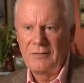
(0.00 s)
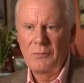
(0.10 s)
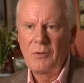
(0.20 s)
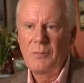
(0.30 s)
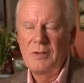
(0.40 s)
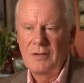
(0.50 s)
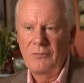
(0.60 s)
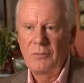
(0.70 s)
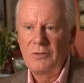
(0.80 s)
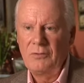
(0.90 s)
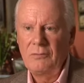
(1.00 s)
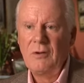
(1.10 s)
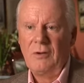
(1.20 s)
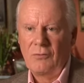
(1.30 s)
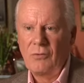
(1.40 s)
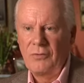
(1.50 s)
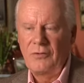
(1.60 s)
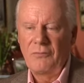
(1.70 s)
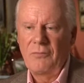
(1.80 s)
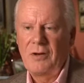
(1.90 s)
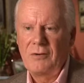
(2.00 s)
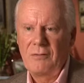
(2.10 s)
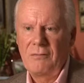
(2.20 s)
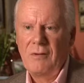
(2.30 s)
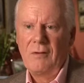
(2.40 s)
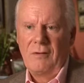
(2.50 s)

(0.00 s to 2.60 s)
He said, "Well, because when you got this radio